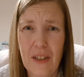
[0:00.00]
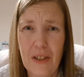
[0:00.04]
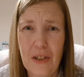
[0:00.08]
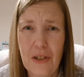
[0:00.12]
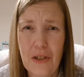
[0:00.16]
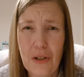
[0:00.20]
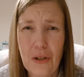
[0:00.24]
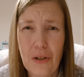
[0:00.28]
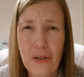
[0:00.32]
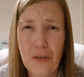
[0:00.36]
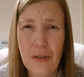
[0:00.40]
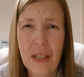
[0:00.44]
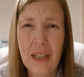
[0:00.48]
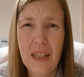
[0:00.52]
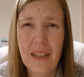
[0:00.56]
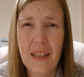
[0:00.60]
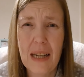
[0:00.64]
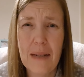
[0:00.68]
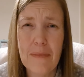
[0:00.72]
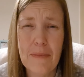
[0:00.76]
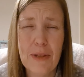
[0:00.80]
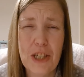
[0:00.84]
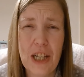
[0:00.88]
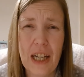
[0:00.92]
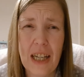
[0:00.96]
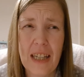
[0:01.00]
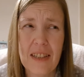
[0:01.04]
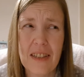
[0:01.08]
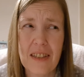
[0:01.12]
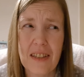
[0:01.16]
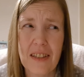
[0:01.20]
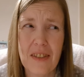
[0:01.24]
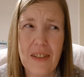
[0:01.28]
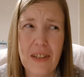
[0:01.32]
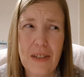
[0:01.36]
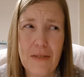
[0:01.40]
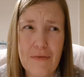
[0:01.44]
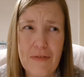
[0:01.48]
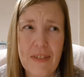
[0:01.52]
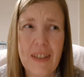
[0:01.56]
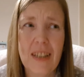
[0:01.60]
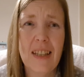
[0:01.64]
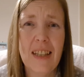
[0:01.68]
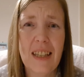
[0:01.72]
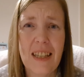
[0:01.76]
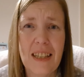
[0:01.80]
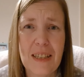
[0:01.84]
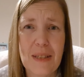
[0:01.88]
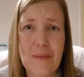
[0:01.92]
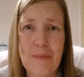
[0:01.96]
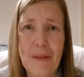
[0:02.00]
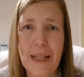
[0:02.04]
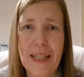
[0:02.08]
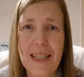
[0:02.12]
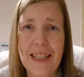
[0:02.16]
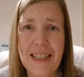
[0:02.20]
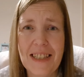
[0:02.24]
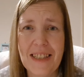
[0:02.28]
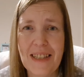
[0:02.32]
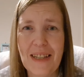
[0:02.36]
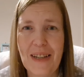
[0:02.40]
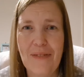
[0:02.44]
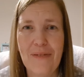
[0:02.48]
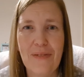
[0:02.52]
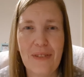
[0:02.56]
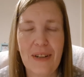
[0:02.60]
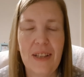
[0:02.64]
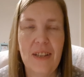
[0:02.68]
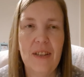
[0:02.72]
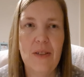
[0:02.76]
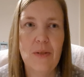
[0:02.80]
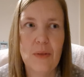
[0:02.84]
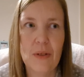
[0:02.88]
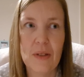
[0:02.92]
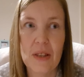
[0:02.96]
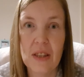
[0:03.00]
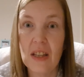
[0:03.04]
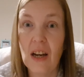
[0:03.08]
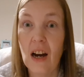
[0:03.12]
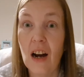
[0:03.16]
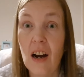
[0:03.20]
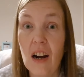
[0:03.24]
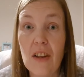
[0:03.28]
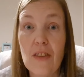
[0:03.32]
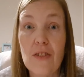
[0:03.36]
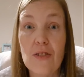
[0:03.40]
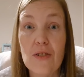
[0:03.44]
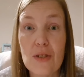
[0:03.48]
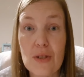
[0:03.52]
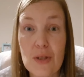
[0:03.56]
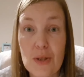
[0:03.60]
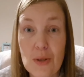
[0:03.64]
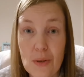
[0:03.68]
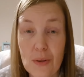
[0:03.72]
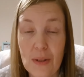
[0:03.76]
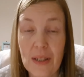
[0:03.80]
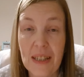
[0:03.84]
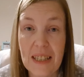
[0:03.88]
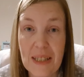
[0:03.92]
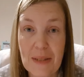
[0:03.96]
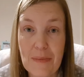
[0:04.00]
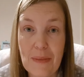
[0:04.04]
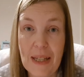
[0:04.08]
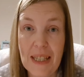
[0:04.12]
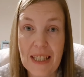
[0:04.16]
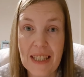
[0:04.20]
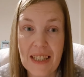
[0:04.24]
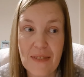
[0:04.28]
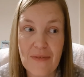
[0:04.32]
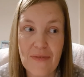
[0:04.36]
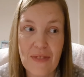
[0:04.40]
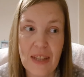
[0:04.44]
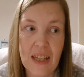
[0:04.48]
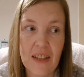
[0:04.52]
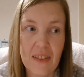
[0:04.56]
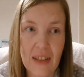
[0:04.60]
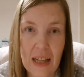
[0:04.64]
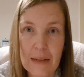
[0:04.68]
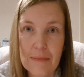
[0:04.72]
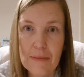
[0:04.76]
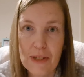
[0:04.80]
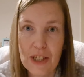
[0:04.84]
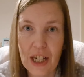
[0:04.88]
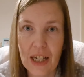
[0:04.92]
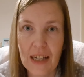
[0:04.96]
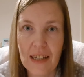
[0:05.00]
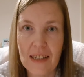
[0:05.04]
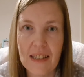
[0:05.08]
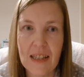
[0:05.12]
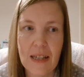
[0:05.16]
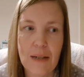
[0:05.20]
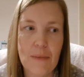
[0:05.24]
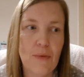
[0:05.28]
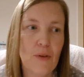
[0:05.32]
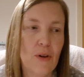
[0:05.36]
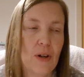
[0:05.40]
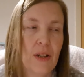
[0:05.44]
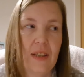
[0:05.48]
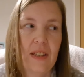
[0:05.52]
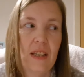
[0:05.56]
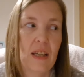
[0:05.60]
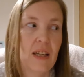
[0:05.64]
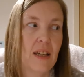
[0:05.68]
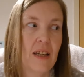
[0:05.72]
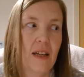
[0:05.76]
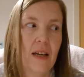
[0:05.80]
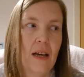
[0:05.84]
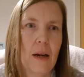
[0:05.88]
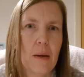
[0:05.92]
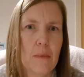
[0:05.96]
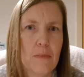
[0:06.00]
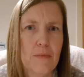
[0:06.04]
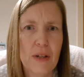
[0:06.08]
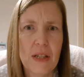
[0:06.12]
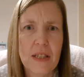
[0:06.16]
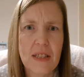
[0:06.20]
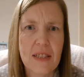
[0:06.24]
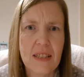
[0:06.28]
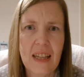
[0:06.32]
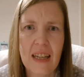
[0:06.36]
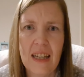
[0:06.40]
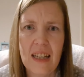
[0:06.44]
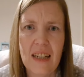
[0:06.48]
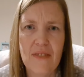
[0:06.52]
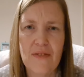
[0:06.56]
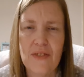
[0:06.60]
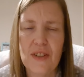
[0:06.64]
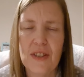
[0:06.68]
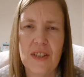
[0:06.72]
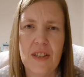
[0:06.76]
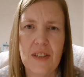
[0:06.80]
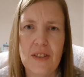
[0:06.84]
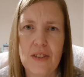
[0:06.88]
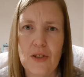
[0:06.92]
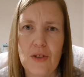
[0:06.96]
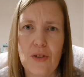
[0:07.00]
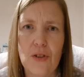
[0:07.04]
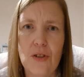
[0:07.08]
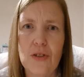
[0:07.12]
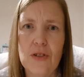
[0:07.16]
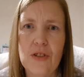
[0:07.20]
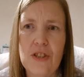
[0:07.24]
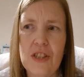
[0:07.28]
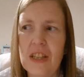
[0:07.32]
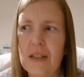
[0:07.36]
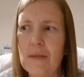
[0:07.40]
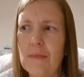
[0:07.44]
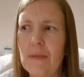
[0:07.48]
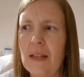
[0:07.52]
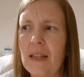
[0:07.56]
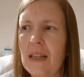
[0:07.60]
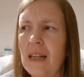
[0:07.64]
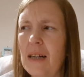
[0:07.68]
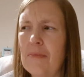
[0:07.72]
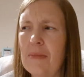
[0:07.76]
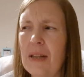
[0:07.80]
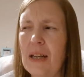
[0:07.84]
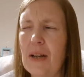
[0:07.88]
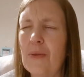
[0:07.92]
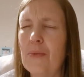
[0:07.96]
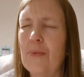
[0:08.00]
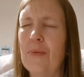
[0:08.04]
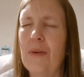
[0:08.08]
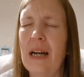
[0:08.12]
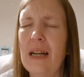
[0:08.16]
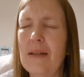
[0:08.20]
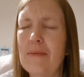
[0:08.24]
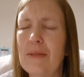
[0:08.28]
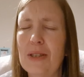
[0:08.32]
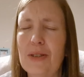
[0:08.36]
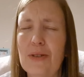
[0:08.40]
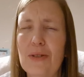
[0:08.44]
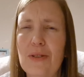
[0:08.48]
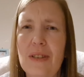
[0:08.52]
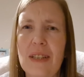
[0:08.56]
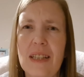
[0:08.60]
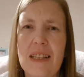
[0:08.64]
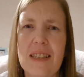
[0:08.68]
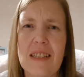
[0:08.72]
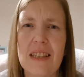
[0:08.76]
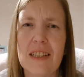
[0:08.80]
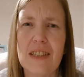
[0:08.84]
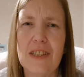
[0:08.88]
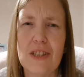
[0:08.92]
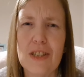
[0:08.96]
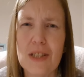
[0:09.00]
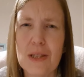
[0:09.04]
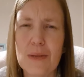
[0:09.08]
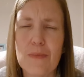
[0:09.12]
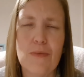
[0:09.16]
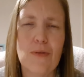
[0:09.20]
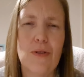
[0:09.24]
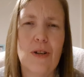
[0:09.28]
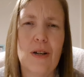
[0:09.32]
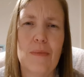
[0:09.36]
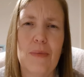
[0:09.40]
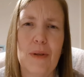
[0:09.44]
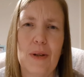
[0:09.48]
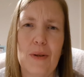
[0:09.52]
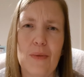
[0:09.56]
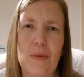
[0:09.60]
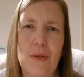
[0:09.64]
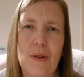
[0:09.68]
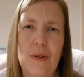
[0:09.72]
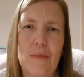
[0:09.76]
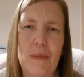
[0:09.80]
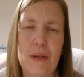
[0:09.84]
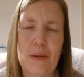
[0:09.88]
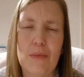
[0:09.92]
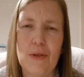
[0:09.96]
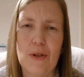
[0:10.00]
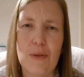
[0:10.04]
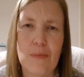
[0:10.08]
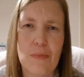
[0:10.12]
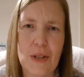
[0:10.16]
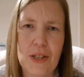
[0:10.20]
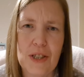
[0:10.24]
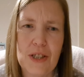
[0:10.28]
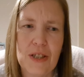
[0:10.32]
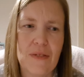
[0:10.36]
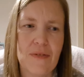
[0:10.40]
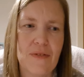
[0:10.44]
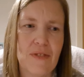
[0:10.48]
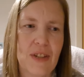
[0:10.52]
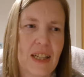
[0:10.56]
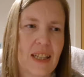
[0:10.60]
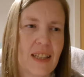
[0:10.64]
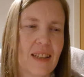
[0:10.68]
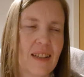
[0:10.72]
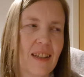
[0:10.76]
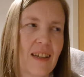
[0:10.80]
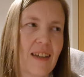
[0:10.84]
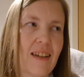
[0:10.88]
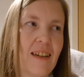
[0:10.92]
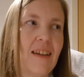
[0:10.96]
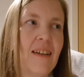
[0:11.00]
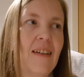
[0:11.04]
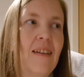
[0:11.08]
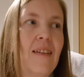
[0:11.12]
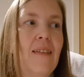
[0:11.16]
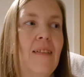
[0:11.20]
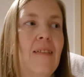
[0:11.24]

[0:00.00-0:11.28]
you got the lamb shanks, they're really expensive, and they're so expensive, the lamb shanks that I bought and the brisket and everything, they're not cheap. And I'm like, why am I doing this? I just spoke about what would be more budget friendly,